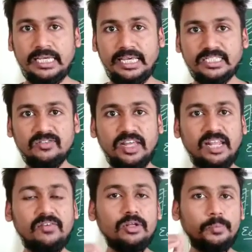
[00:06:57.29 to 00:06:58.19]
is
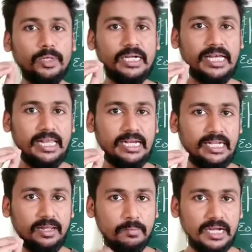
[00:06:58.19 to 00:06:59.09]
whenever you put a
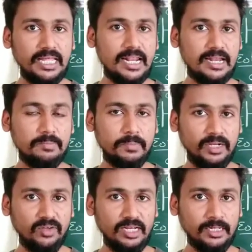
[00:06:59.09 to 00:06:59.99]
dielectric material
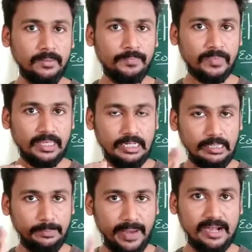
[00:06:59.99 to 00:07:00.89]
between a
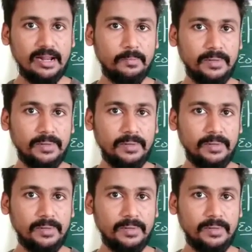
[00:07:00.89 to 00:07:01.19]
parallel